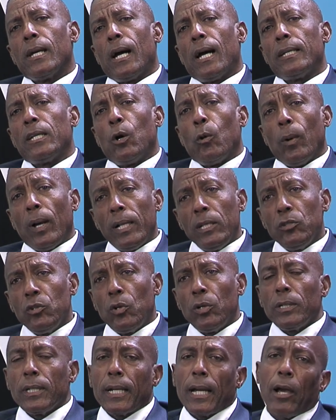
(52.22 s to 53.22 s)
and a
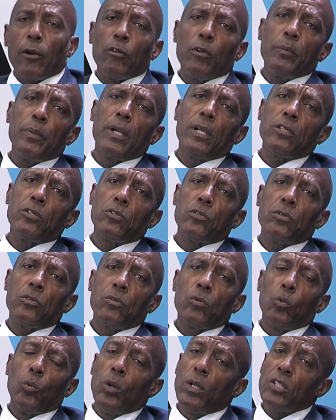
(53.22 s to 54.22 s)
well-known Caribbean
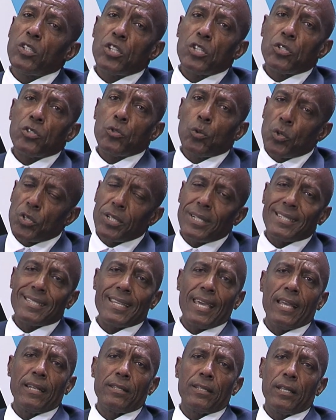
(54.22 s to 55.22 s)
social
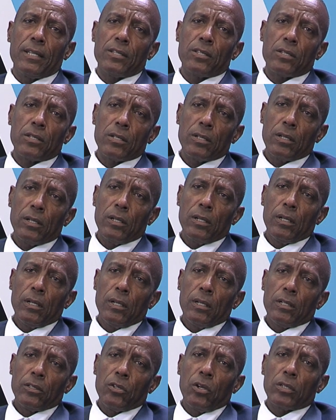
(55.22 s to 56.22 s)
scientist,
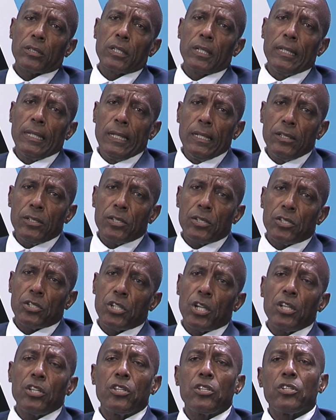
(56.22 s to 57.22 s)
Dr. Niels
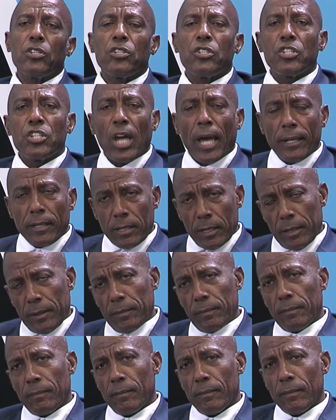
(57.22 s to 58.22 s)
J. Chaitan.
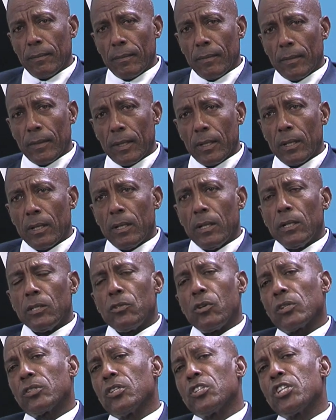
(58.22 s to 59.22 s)

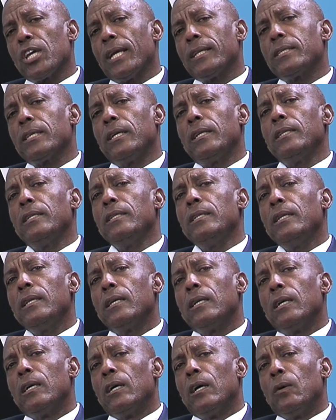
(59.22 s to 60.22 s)
Dr. Chaitan
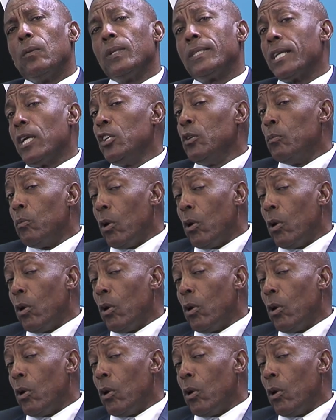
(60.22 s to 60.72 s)
will tell you